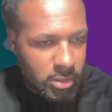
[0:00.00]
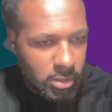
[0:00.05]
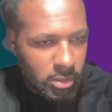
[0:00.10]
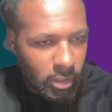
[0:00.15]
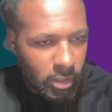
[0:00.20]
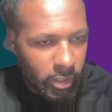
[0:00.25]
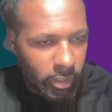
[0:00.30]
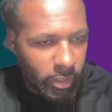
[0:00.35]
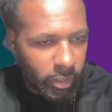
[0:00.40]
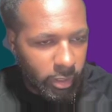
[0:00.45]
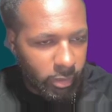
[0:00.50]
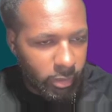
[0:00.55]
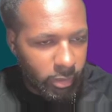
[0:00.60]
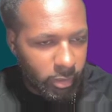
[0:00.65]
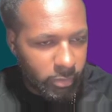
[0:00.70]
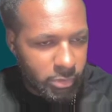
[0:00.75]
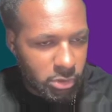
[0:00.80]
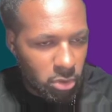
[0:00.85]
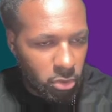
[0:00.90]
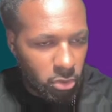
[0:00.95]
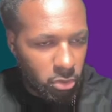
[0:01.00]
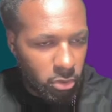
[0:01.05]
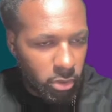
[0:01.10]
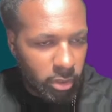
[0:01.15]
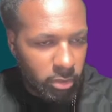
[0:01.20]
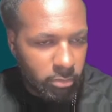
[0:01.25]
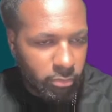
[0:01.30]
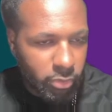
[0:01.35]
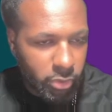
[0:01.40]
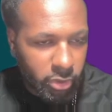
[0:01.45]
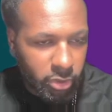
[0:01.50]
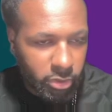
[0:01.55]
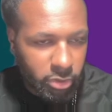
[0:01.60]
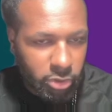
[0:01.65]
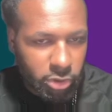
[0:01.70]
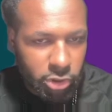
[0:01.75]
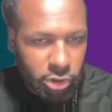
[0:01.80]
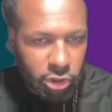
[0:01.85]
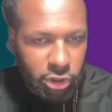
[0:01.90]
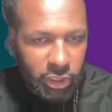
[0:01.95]
Alright, I'm just gonna go ahead and put
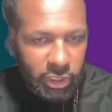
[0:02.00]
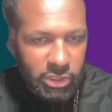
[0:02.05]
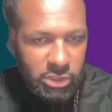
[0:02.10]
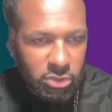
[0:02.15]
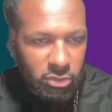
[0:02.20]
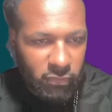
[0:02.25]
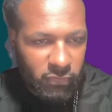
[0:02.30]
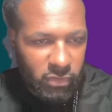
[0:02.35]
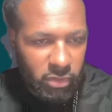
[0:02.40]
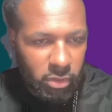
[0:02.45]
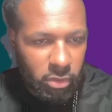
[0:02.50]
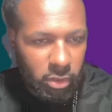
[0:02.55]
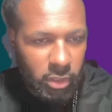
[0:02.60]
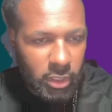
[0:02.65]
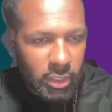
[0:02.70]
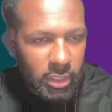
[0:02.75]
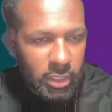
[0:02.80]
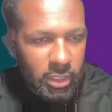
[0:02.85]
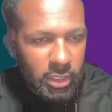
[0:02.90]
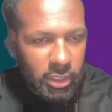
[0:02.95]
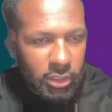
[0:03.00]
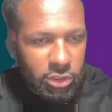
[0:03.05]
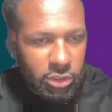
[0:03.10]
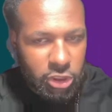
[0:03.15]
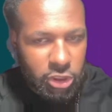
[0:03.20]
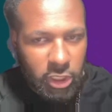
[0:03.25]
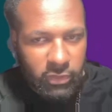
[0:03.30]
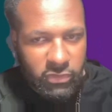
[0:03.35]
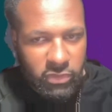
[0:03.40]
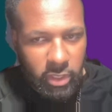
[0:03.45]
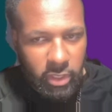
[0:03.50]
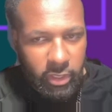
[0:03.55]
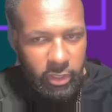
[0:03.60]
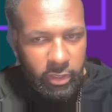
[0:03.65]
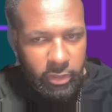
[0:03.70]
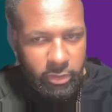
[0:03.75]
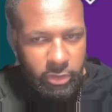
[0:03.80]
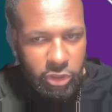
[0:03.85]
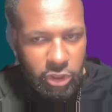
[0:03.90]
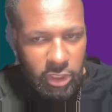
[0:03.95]
Chase over there. Chase
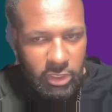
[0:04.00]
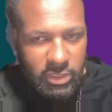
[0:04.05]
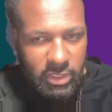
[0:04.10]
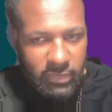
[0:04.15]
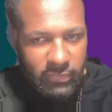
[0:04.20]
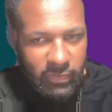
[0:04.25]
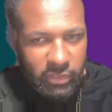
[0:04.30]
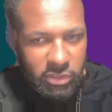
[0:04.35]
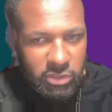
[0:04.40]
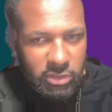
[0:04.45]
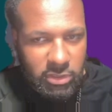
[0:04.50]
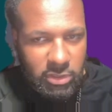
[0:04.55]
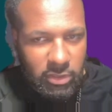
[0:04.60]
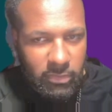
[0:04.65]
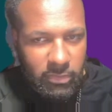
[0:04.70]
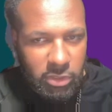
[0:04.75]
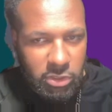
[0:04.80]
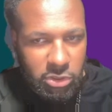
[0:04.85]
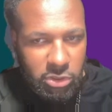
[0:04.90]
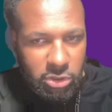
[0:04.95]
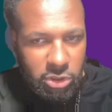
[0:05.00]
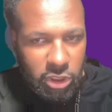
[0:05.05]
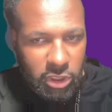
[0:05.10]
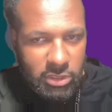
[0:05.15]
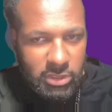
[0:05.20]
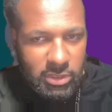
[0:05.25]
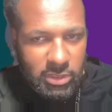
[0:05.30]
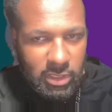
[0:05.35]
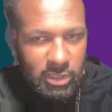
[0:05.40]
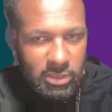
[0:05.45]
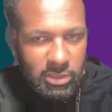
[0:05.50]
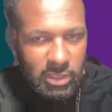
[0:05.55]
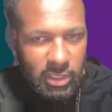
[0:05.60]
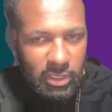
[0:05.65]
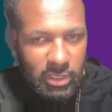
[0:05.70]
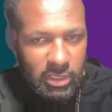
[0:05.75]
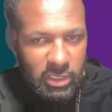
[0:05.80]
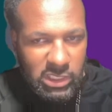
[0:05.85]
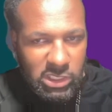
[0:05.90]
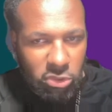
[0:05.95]
has actually something interesting. Chase said he's
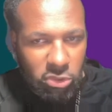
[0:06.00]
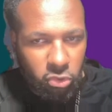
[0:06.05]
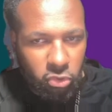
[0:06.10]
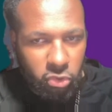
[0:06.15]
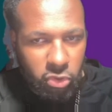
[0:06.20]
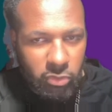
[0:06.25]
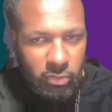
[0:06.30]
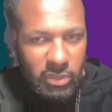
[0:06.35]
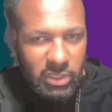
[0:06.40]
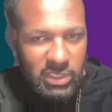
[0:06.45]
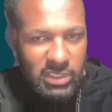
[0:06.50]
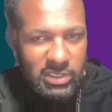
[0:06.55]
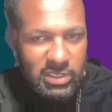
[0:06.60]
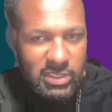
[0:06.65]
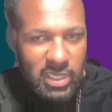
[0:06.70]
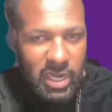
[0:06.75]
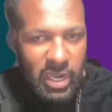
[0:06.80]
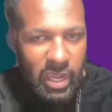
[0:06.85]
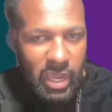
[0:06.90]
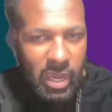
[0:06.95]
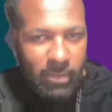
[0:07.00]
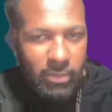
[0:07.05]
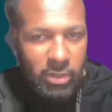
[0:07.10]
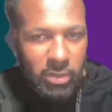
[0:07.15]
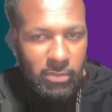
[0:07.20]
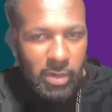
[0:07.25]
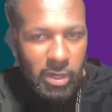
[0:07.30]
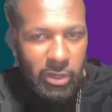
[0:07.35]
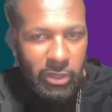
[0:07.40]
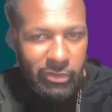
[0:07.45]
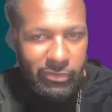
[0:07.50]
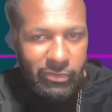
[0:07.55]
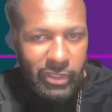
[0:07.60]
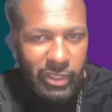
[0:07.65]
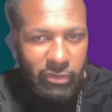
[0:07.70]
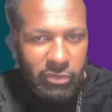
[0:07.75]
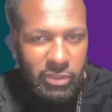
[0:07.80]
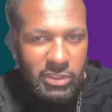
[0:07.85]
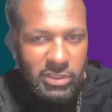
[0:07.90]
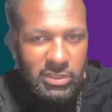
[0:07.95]
taking the Eagles, but he's not happy about
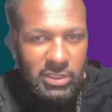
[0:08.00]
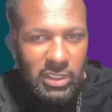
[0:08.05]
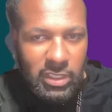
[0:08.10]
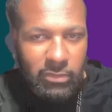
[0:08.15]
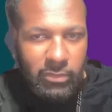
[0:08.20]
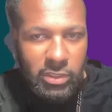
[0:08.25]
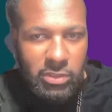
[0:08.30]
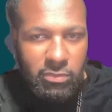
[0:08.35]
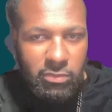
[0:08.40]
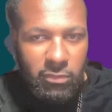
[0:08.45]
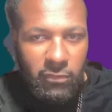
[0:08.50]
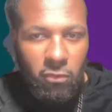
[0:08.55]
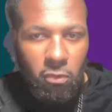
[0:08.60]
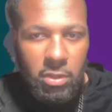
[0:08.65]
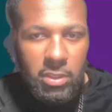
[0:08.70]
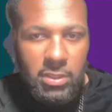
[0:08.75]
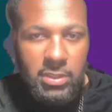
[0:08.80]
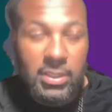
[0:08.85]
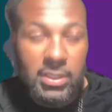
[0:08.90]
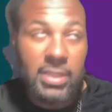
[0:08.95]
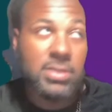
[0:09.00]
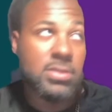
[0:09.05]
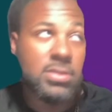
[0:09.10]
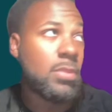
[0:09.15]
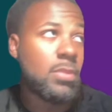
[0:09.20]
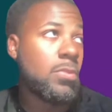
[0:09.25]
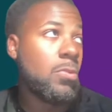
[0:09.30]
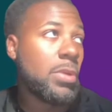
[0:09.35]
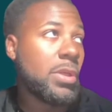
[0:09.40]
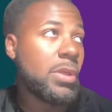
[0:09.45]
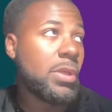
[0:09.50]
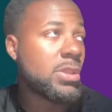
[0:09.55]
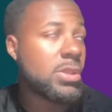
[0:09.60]
how his team has performed his last couple weeks.